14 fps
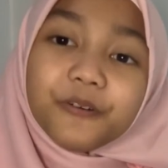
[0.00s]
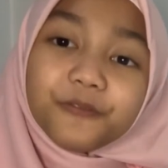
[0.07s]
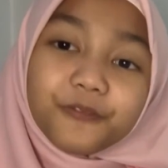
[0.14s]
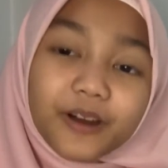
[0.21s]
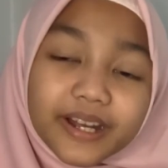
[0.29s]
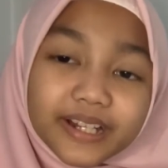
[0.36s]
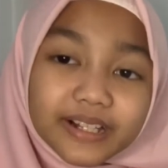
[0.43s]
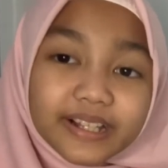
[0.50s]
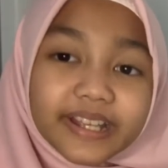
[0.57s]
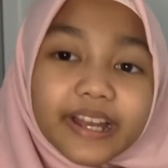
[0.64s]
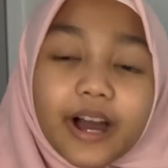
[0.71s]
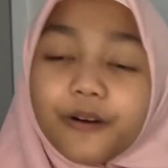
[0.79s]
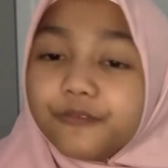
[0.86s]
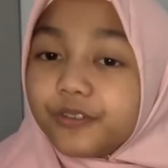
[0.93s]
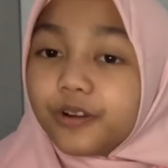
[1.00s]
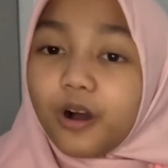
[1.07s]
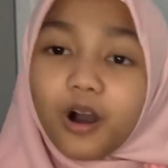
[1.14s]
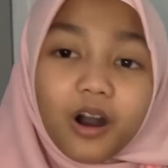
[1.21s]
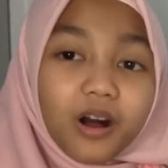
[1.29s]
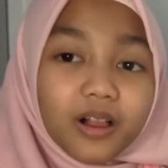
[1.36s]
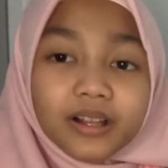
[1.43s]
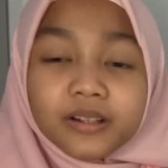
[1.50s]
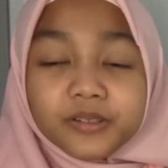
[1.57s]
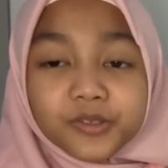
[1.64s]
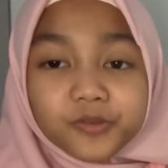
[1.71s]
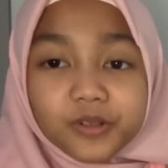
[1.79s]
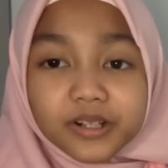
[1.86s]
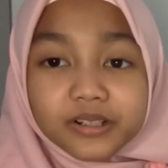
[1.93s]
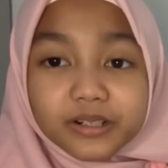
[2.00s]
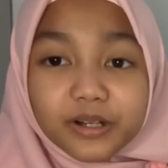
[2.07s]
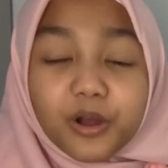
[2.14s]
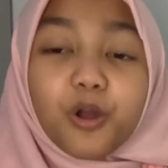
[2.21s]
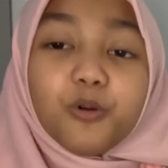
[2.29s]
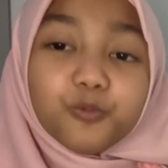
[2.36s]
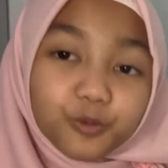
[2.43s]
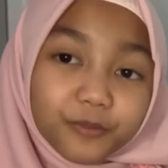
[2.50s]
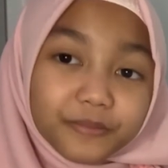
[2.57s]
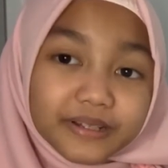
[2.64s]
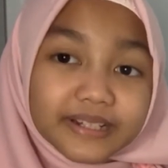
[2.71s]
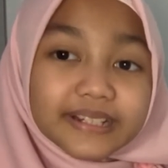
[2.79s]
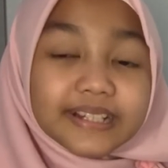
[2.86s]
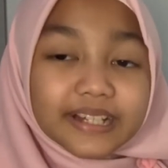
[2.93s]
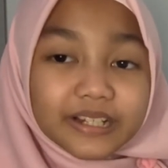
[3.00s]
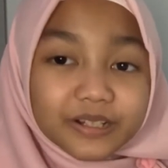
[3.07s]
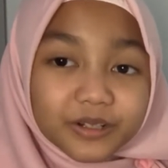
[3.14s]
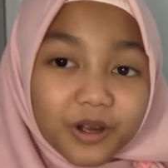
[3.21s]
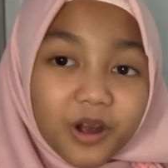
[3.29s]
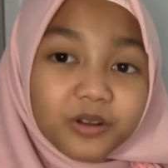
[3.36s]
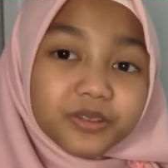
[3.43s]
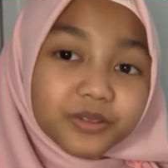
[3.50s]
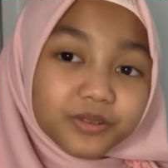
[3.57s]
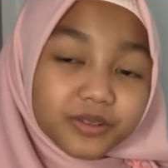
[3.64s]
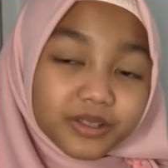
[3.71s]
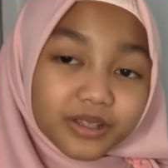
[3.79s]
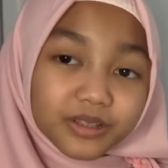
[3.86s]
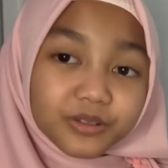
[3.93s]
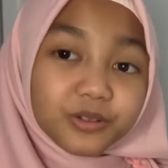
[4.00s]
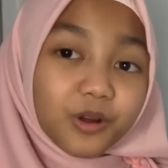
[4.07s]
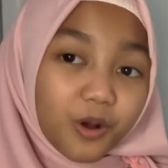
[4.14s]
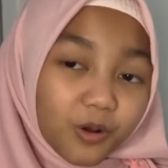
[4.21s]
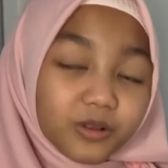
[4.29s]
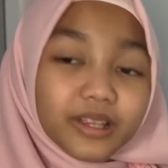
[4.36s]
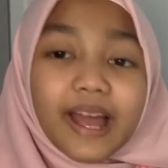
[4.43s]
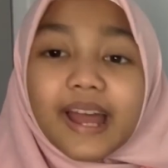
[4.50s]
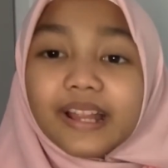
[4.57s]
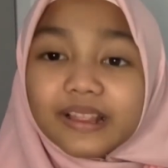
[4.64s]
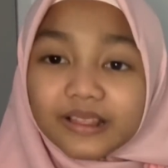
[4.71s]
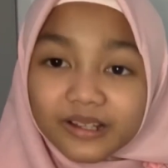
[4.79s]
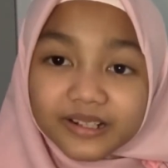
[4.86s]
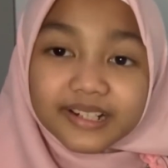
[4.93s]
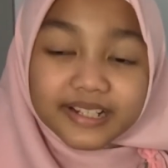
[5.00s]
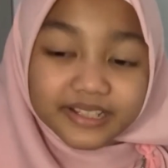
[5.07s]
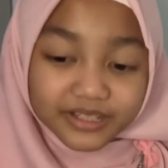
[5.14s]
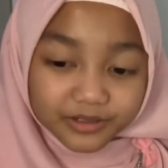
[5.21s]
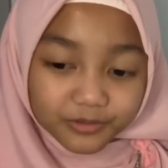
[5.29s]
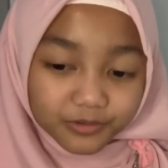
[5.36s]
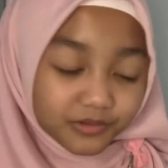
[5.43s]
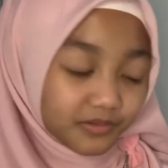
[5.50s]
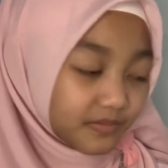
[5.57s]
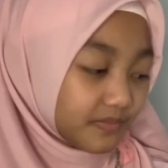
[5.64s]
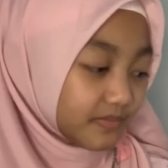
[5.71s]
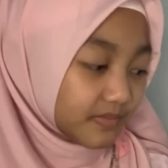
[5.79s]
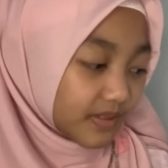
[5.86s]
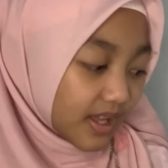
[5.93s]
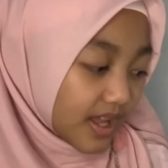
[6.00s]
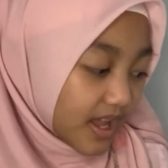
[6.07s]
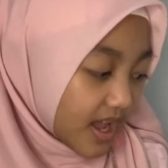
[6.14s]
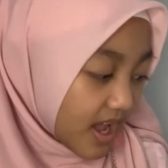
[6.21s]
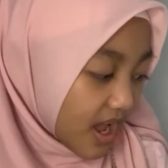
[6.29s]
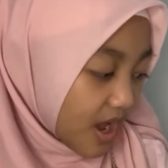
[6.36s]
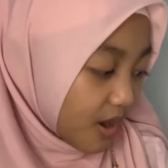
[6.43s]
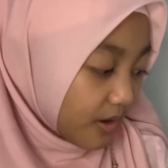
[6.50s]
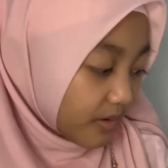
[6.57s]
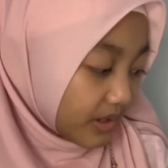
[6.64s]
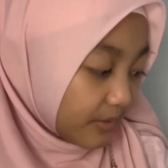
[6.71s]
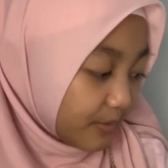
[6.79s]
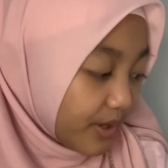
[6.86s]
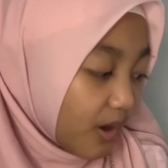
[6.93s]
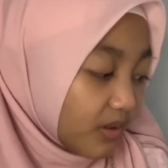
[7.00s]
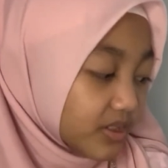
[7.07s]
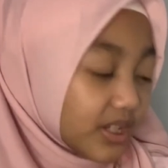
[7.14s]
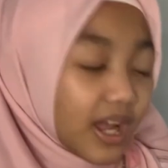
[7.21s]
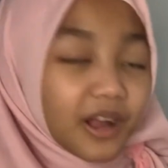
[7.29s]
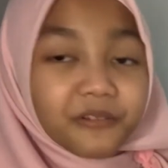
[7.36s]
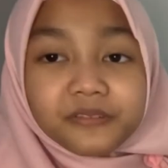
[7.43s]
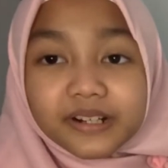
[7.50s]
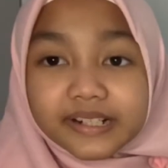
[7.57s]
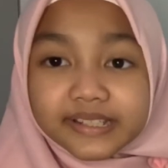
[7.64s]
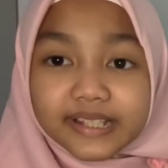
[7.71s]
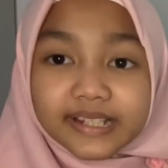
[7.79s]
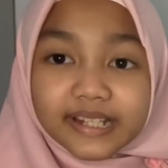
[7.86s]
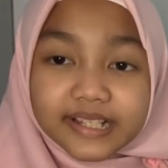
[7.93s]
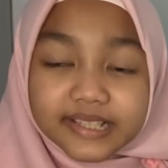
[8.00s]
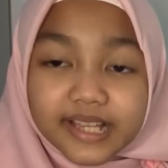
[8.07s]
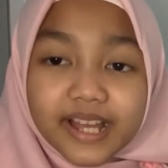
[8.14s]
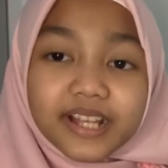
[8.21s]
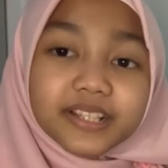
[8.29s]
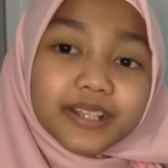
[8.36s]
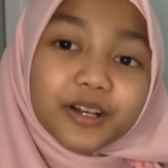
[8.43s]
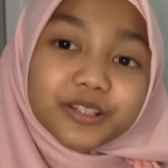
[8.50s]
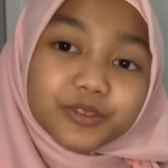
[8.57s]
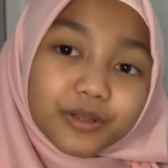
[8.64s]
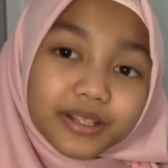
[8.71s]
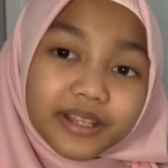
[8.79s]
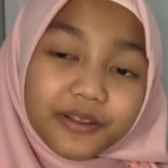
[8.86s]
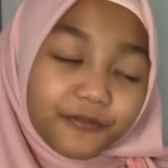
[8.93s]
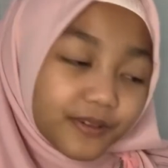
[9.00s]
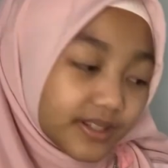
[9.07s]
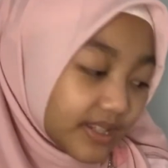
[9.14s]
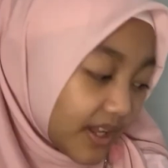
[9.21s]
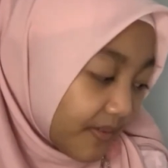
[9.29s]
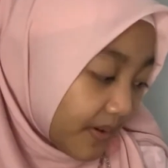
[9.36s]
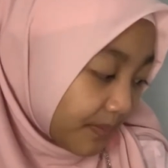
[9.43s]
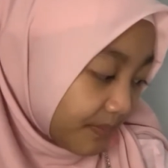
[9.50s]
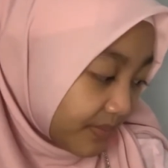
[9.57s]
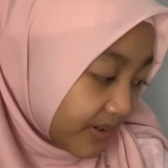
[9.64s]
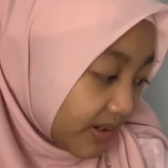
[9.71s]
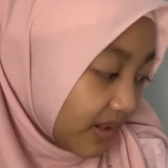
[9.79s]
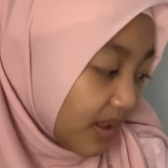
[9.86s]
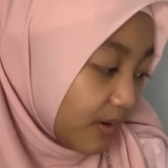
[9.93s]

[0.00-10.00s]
Finally, after all her struggle, women can go to school and learn in school. And we also have Kartini Days on 21st of April.